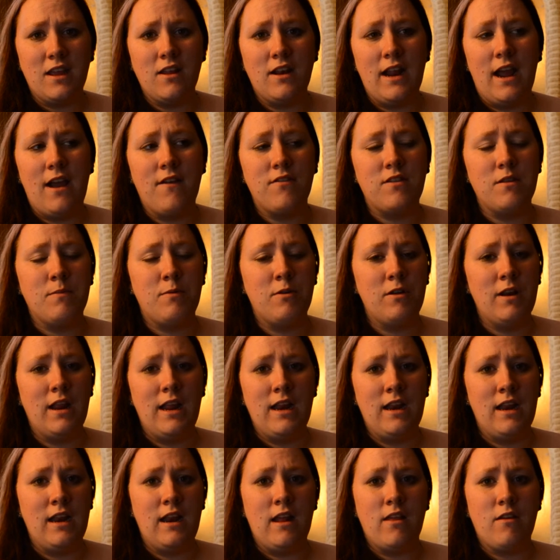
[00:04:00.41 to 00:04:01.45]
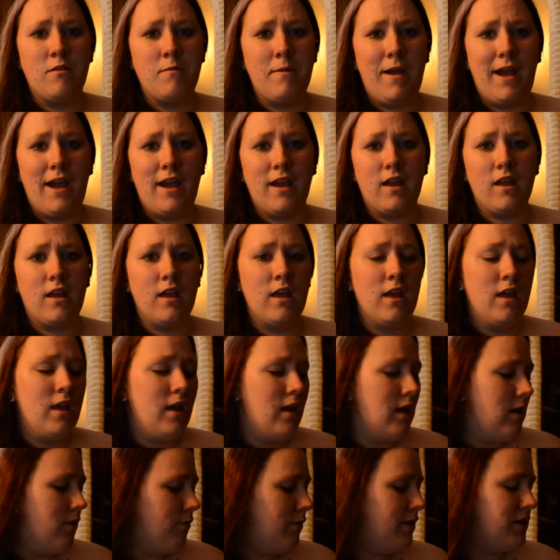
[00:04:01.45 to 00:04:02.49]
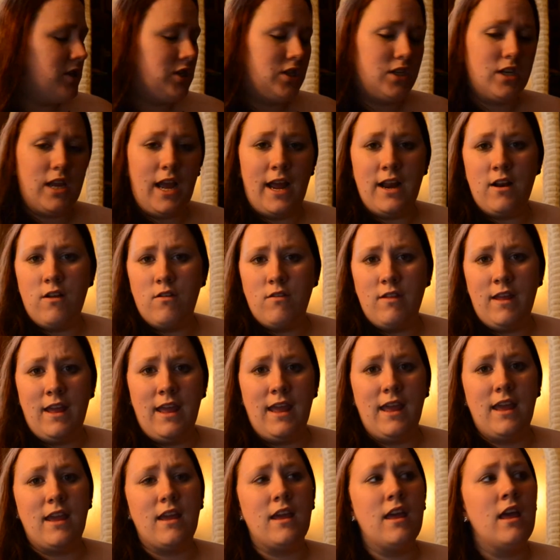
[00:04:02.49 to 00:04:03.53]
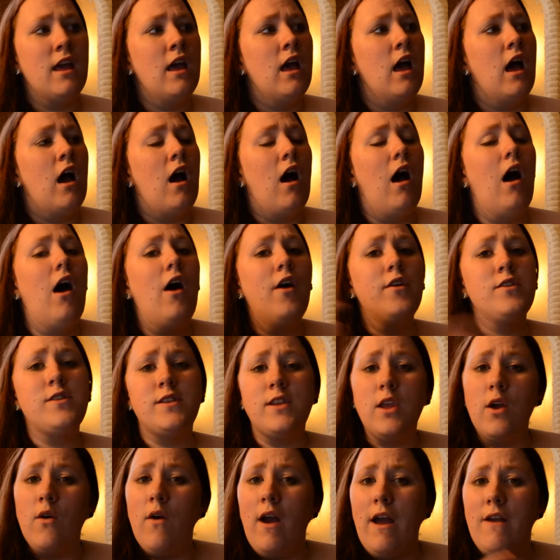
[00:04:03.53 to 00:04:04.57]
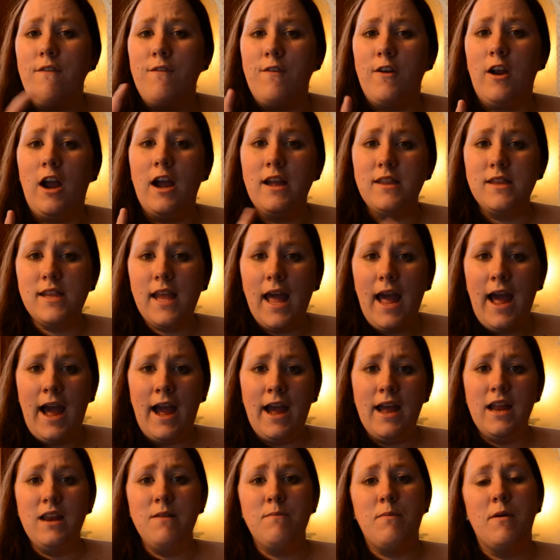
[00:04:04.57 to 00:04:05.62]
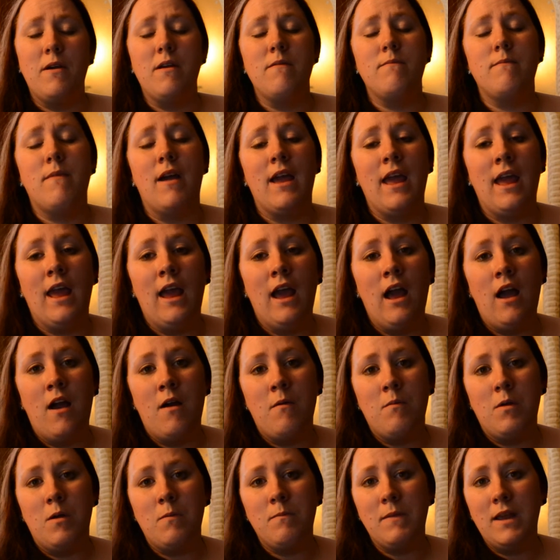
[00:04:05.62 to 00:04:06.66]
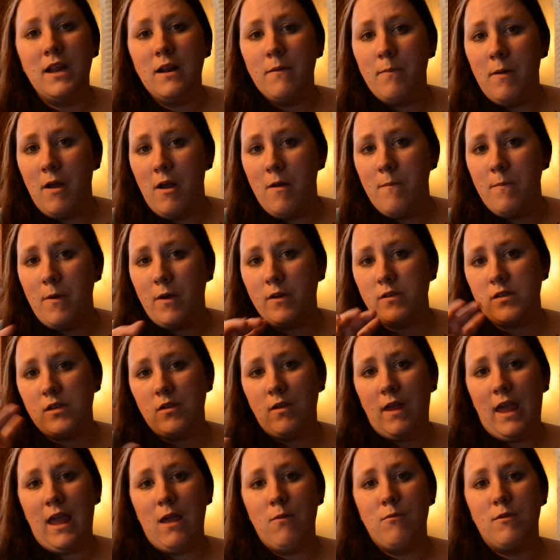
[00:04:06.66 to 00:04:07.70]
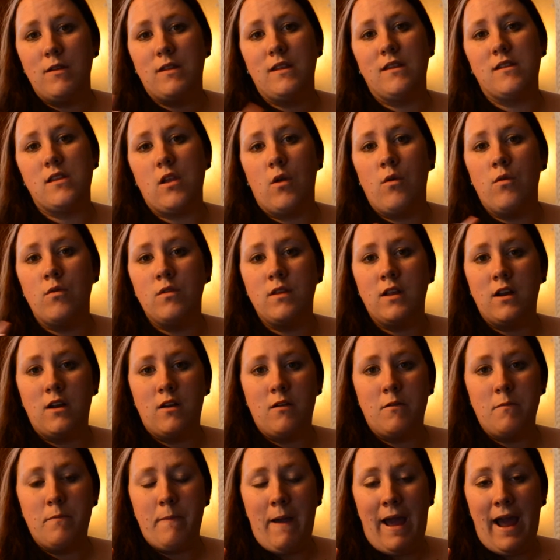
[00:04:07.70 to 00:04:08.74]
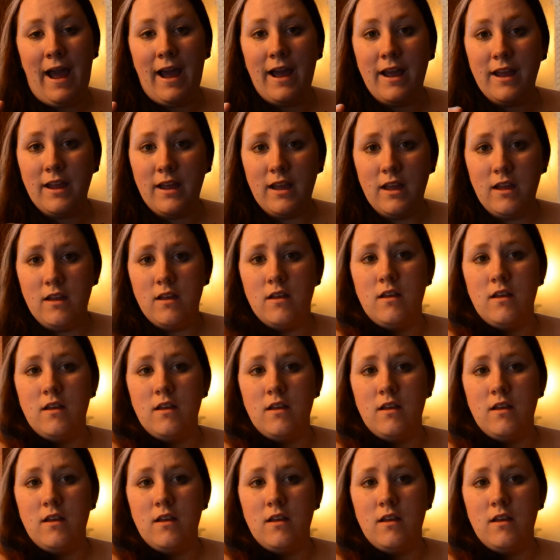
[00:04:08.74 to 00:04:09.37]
you'd have to put it in another bag, which I don't like. Also, I forgot to add, but my Medela pump also came with its own little bag